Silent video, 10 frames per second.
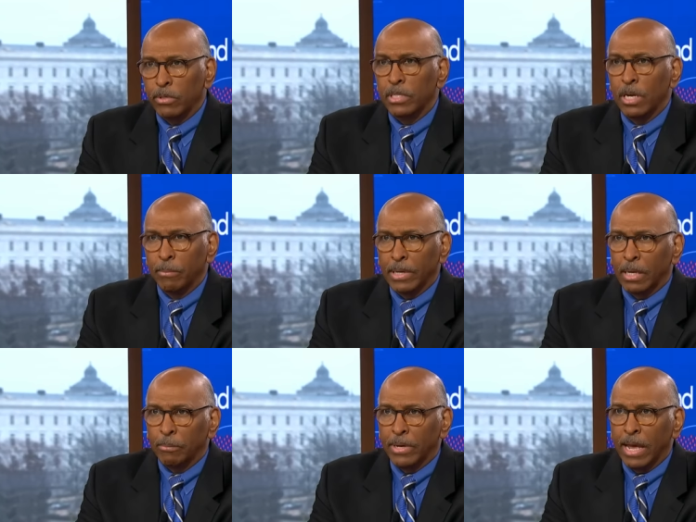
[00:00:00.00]
were jumping
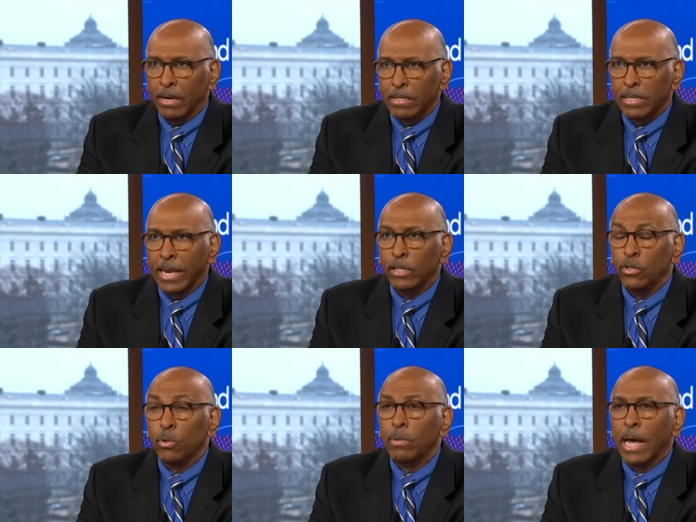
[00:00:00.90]
up and down and saying,
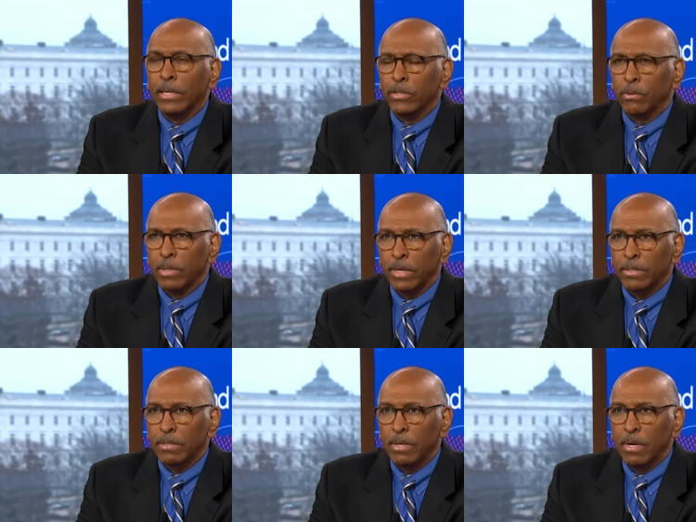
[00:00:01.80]
"Do not do
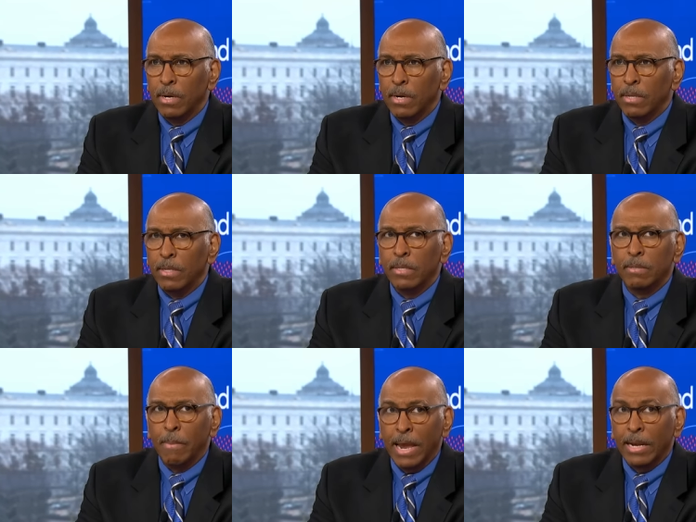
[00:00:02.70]
this."
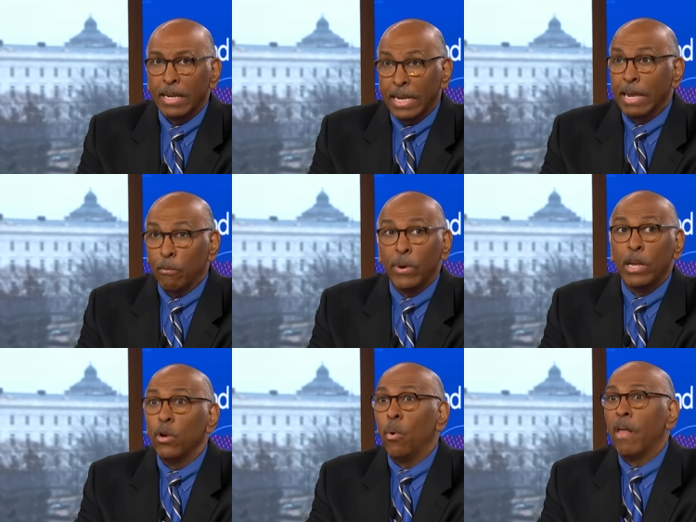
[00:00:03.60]
This man, he we
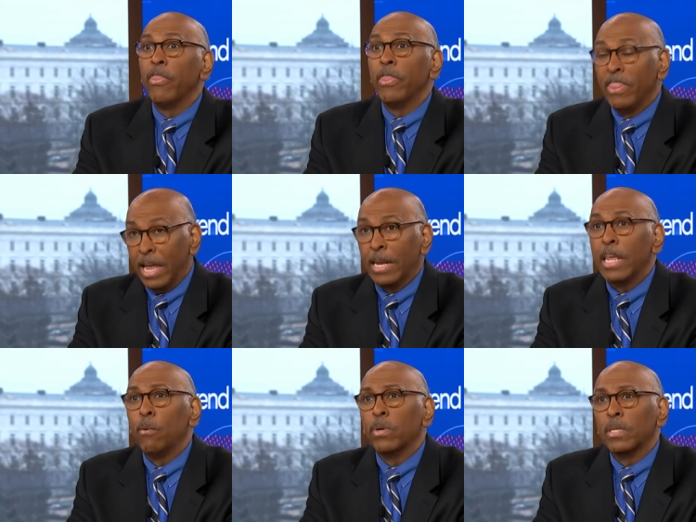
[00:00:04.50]
knew un- then
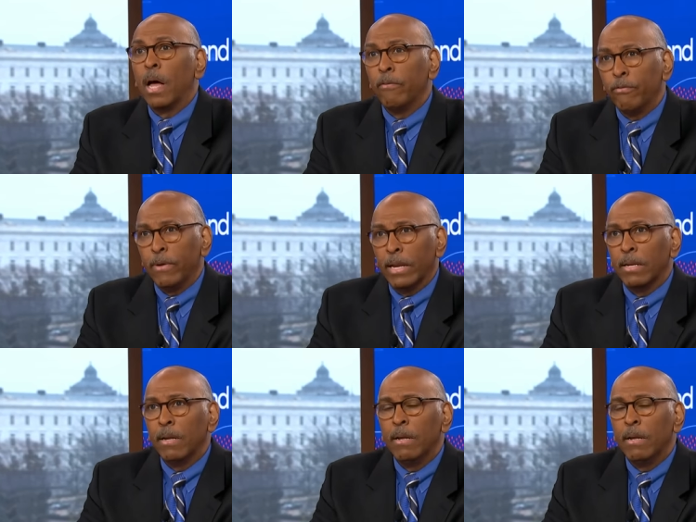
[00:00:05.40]
he was unfit.